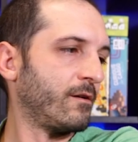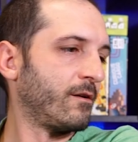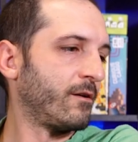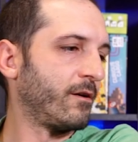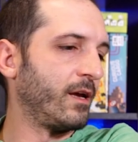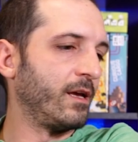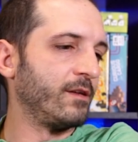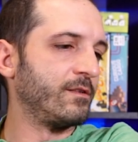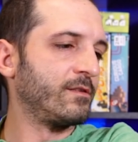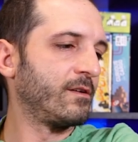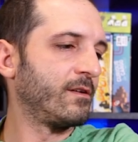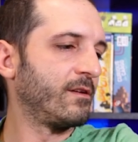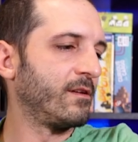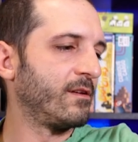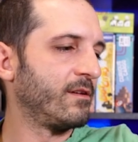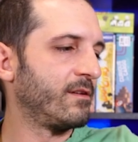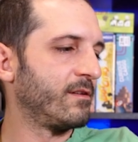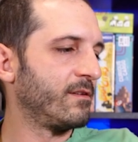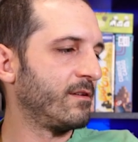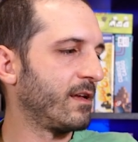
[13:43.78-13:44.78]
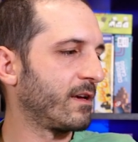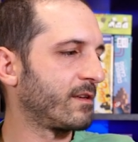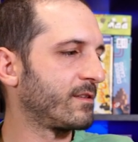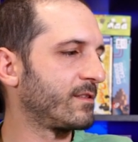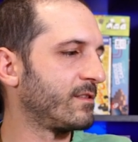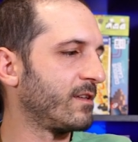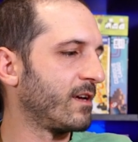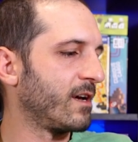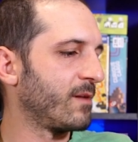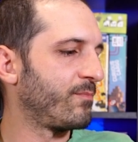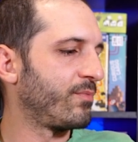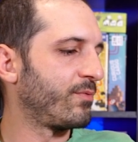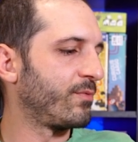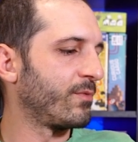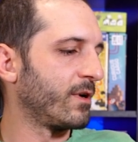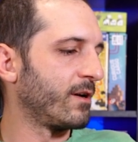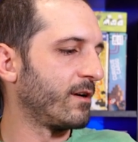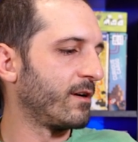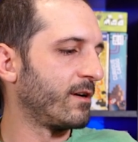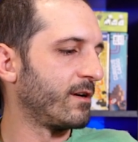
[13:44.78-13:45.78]
All right, next up,
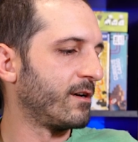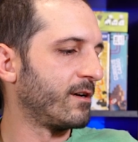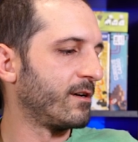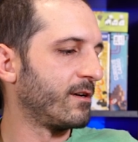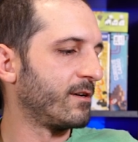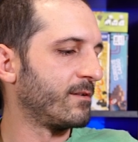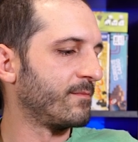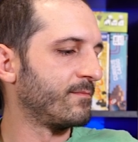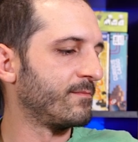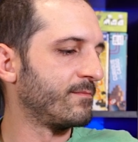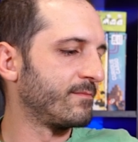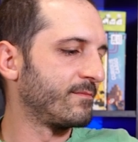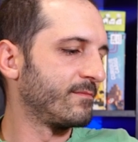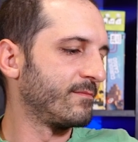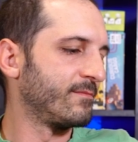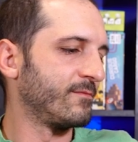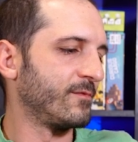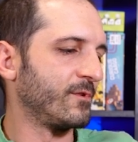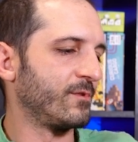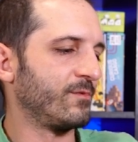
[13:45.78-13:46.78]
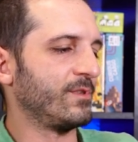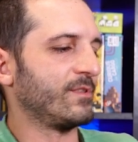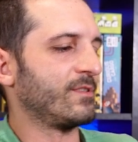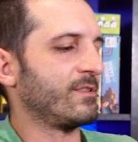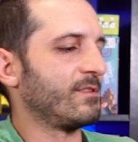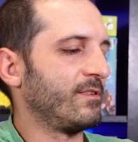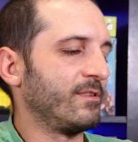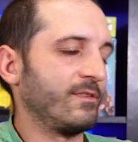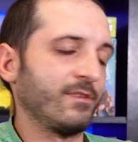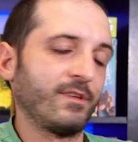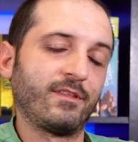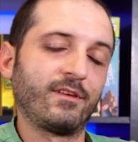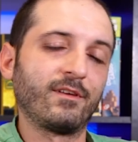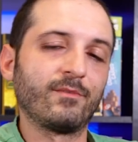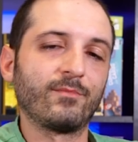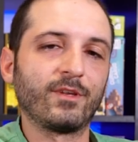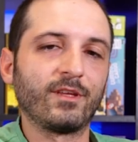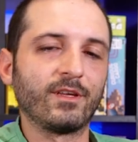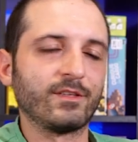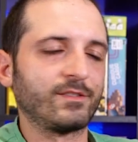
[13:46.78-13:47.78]
um, I think
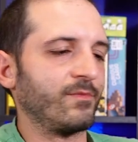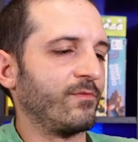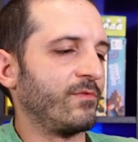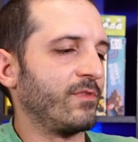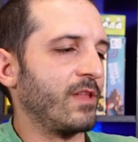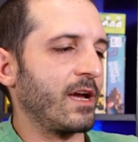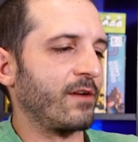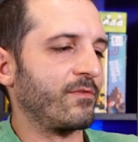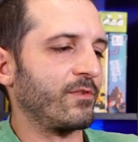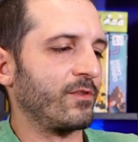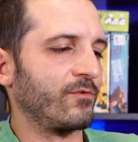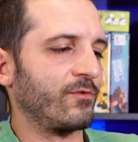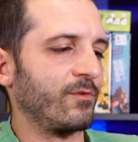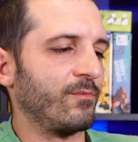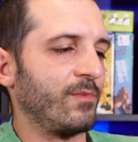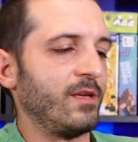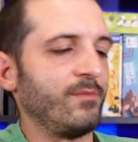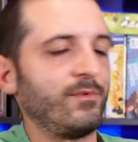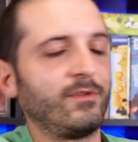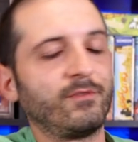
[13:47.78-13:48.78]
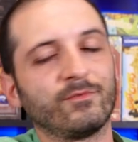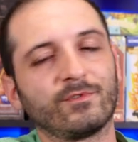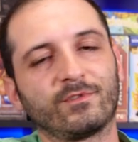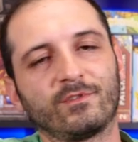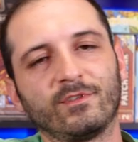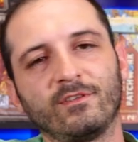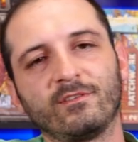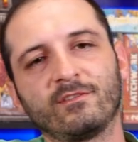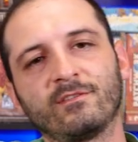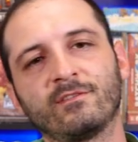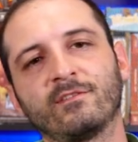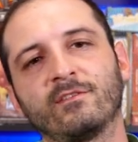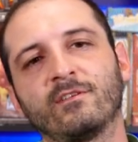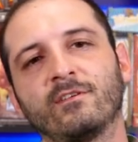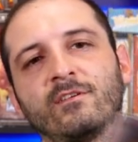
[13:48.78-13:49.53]
I'm gonna get some flack for this one. Maybe we'll see.